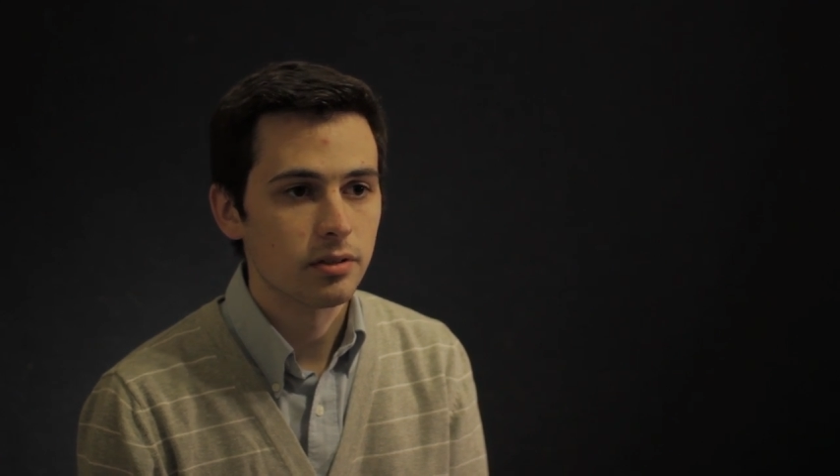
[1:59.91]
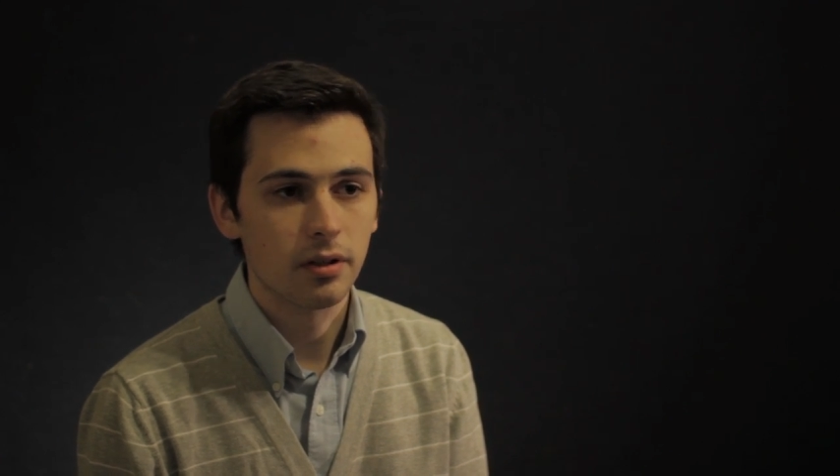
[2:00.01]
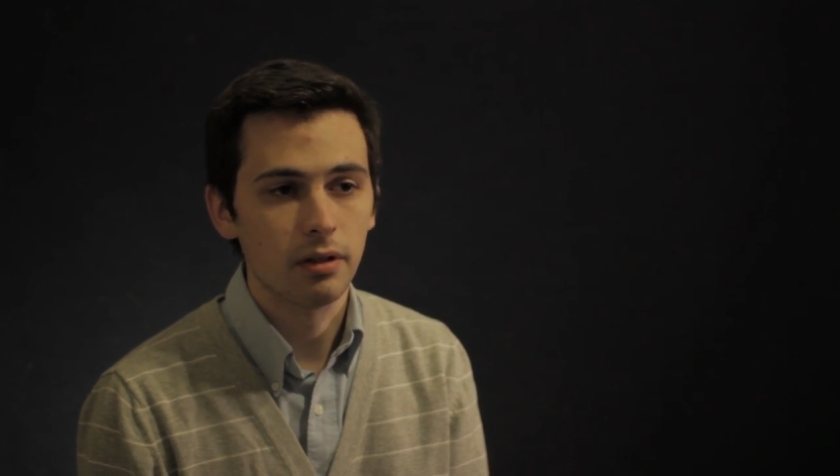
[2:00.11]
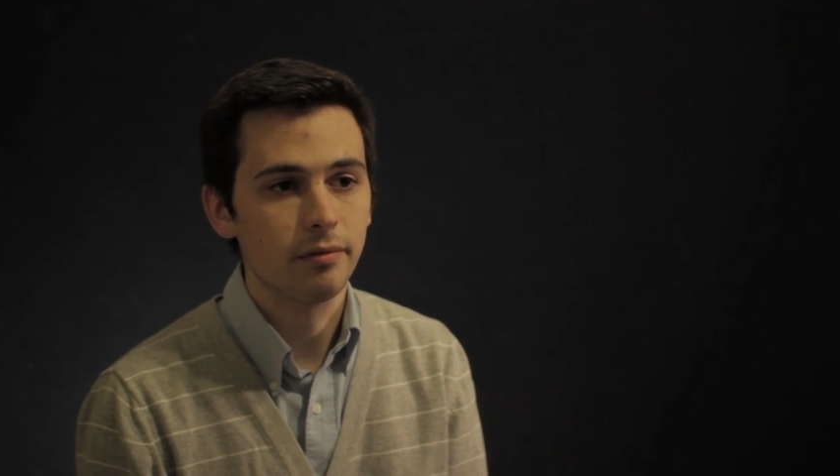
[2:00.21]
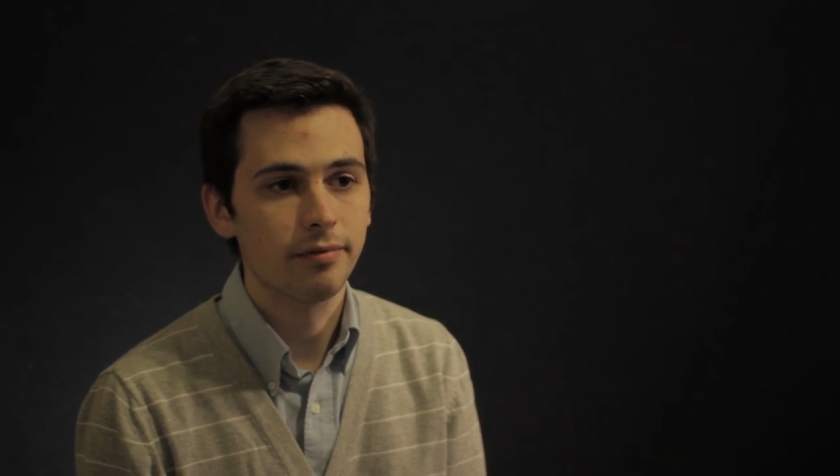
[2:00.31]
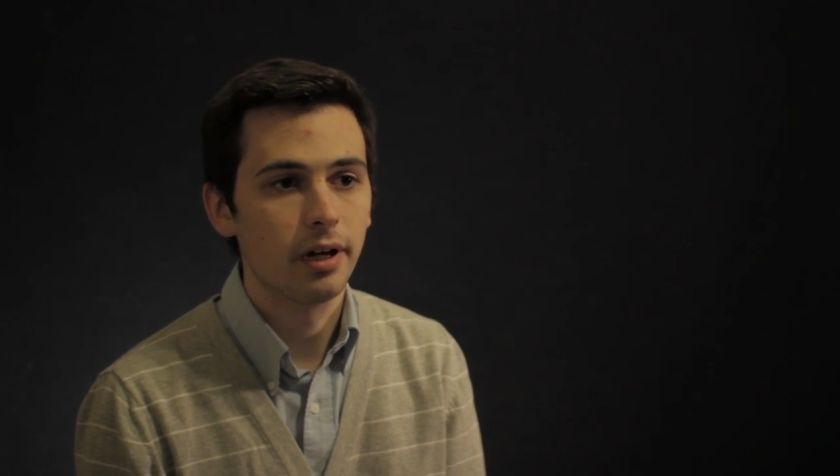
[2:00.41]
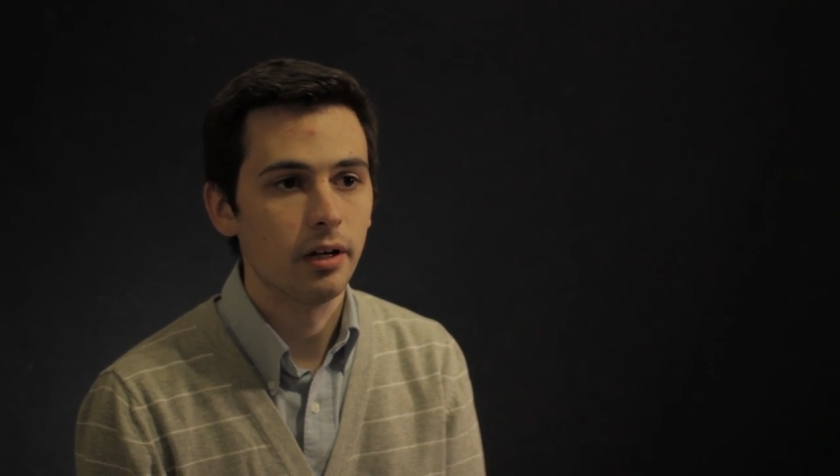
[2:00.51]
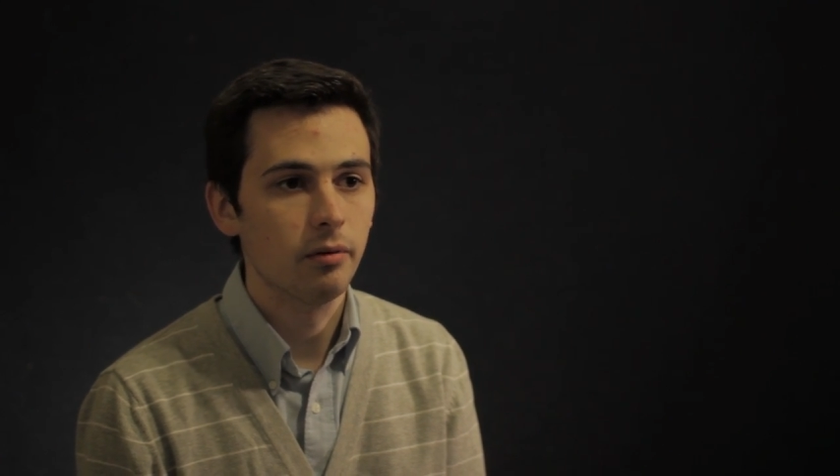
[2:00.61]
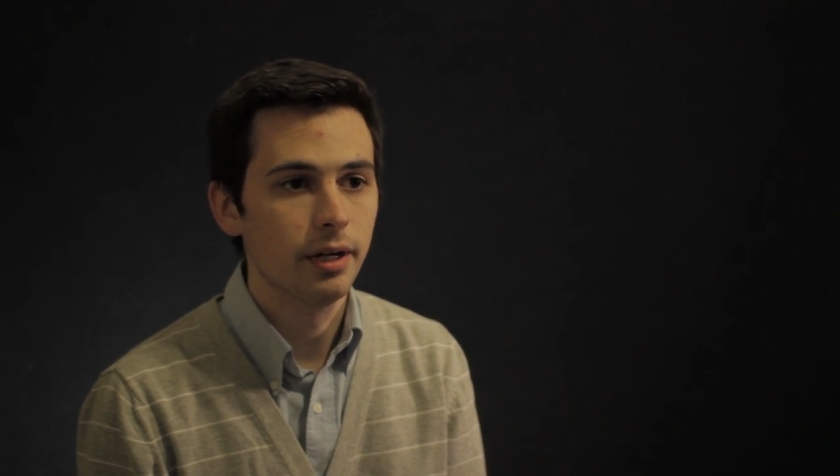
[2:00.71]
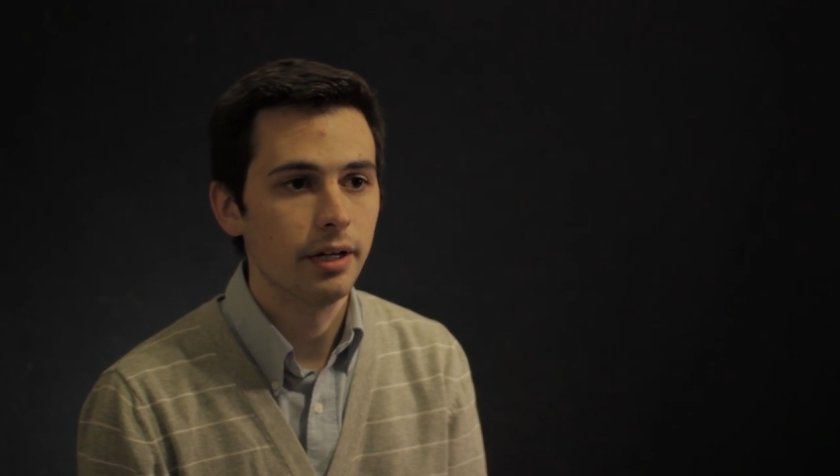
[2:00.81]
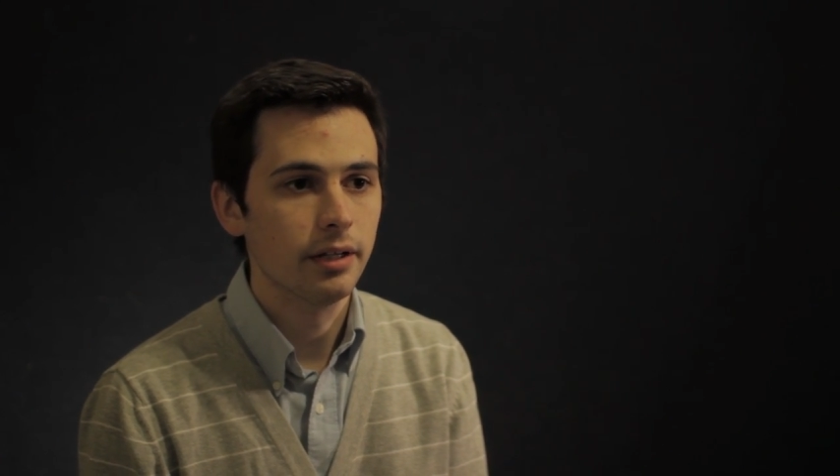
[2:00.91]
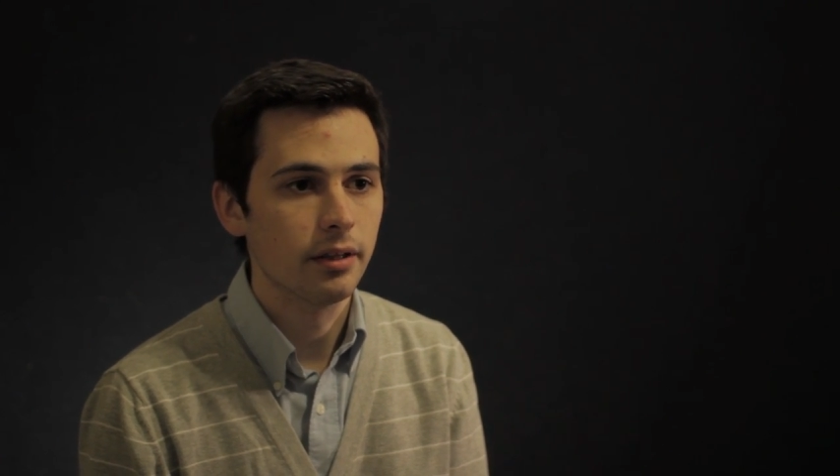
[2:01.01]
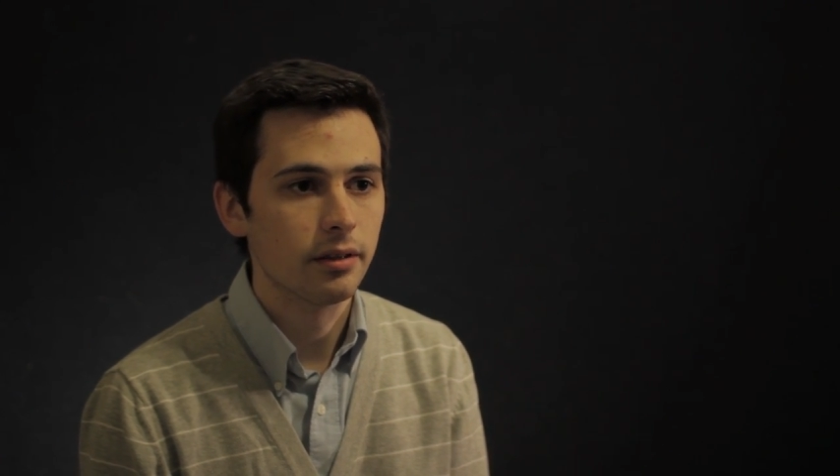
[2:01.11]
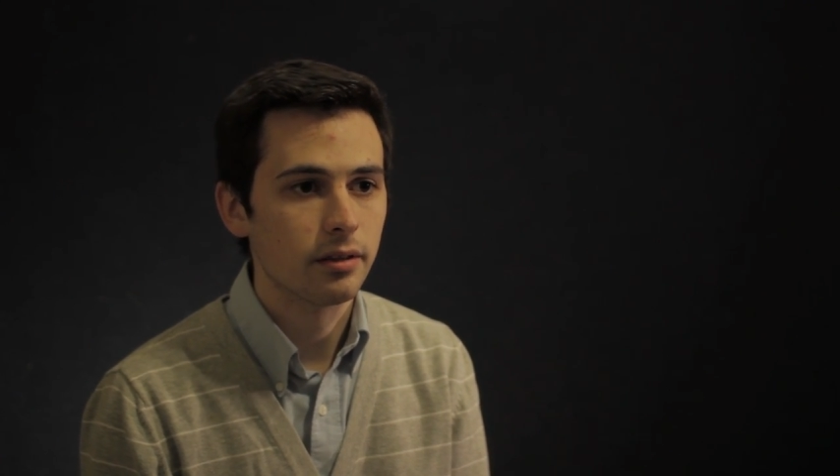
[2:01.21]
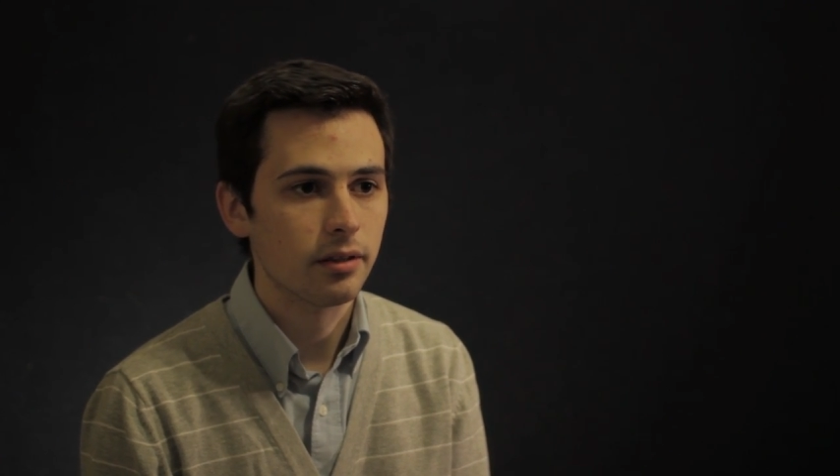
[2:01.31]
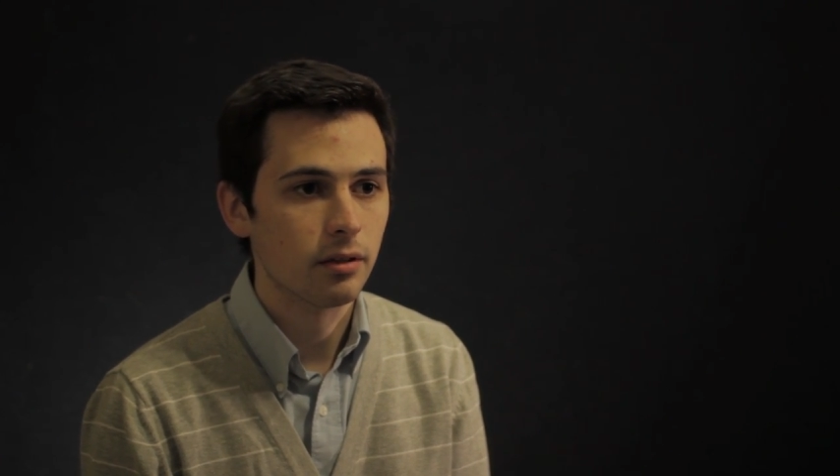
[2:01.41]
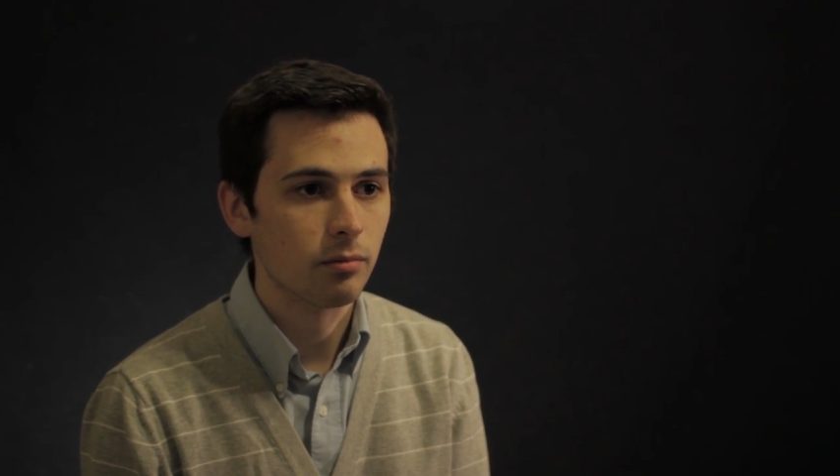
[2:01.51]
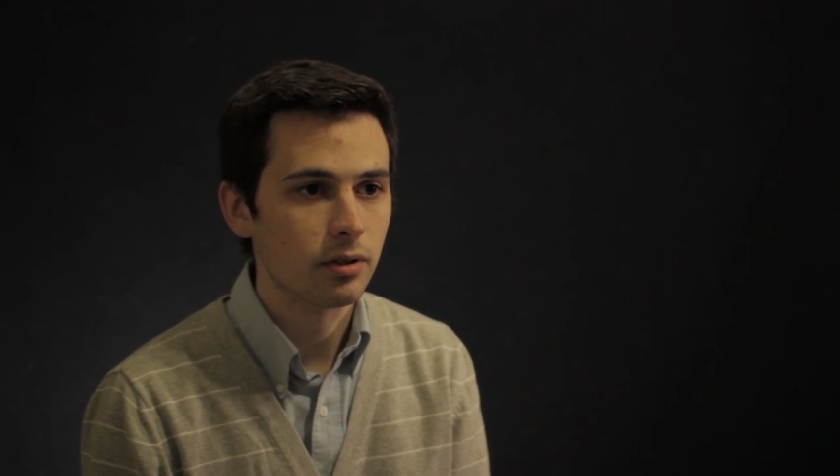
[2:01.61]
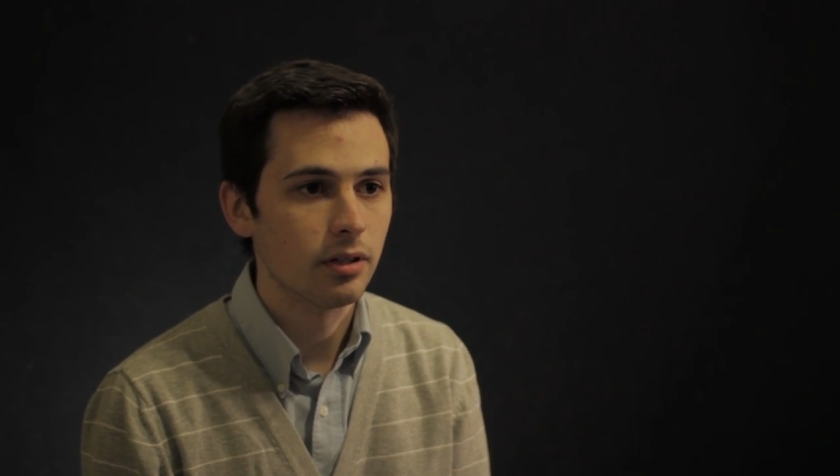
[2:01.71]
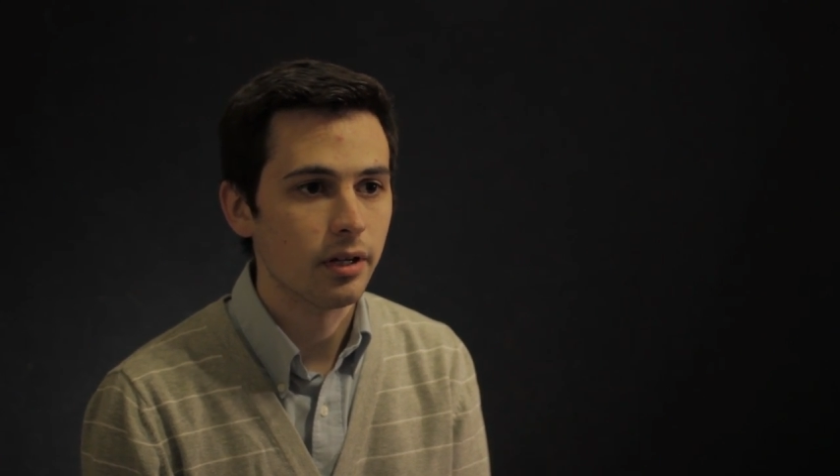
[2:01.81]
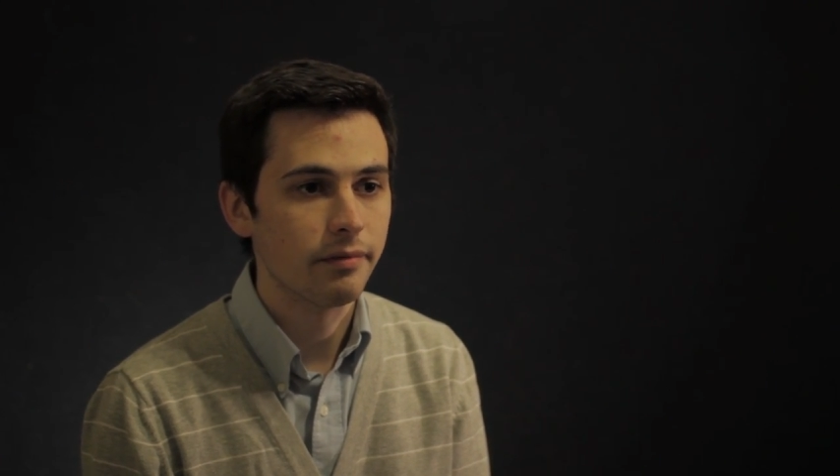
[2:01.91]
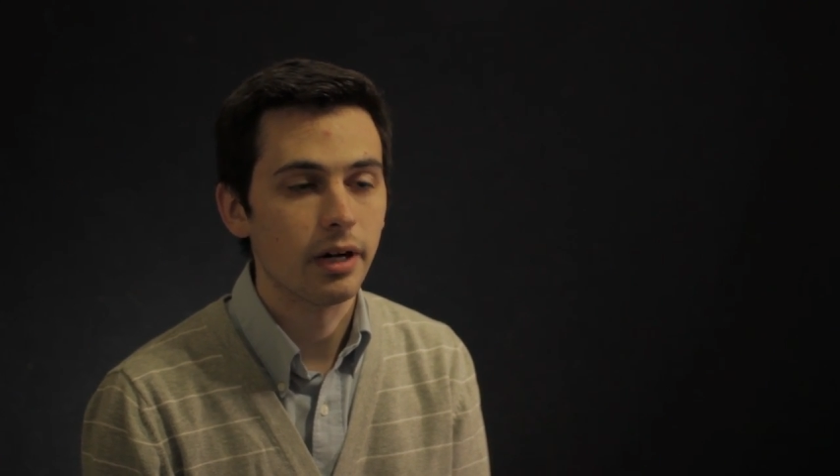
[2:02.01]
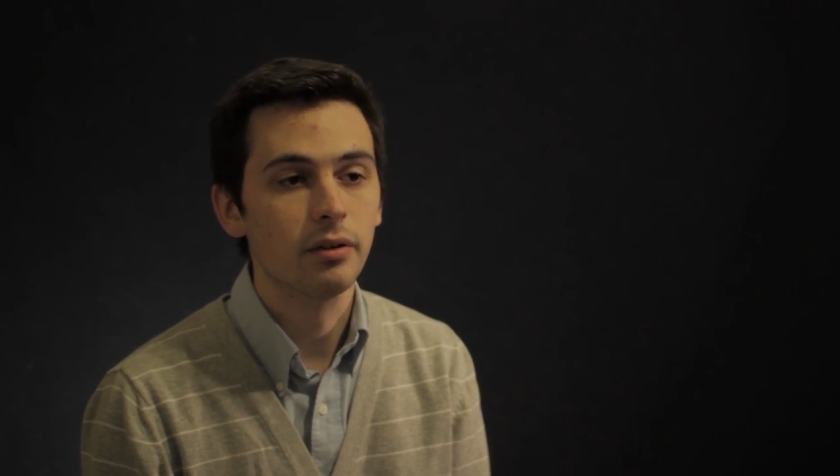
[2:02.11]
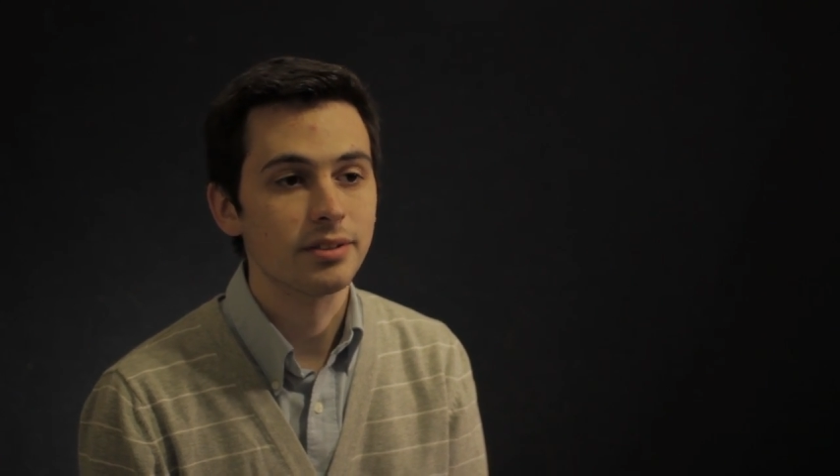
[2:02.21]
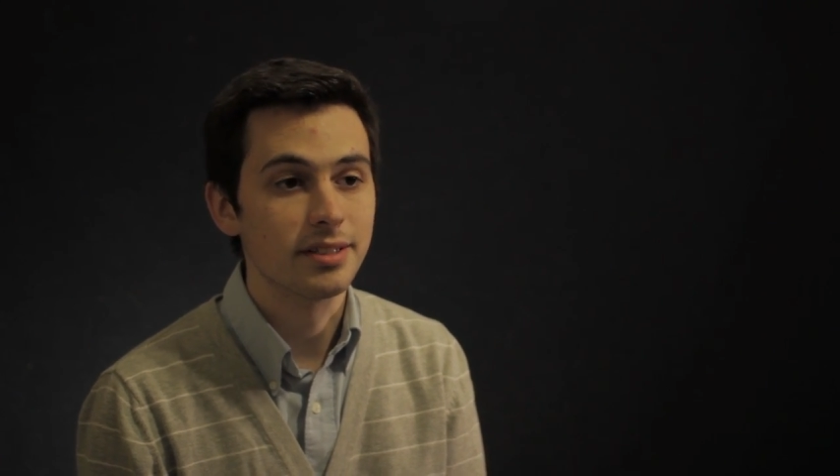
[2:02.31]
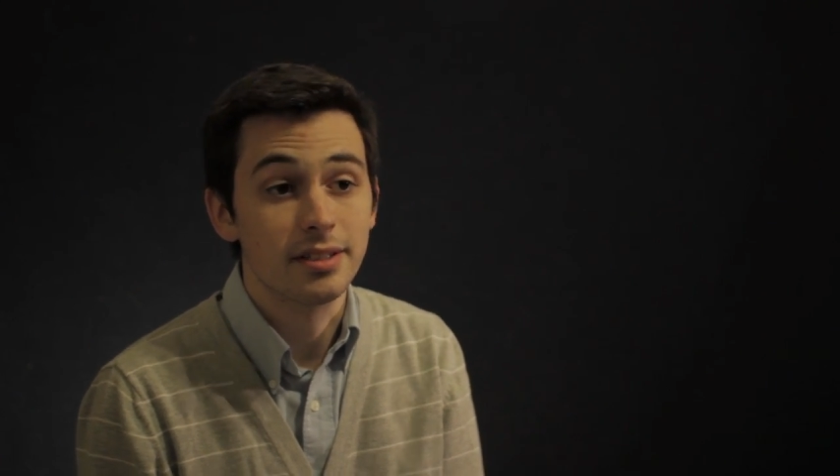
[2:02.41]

so they would fly away, and there weren't a lot of owls to